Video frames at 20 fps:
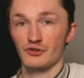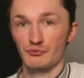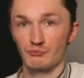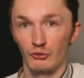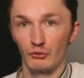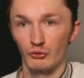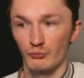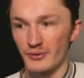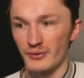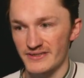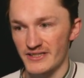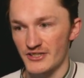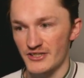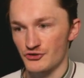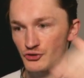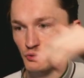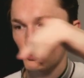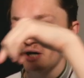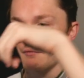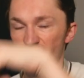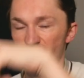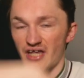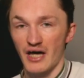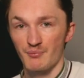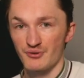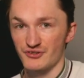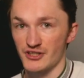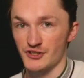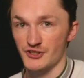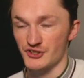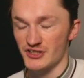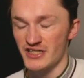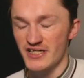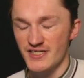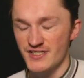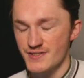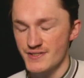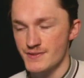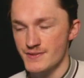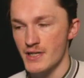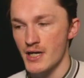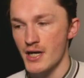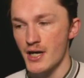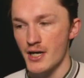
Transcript: small business to whatever that position is,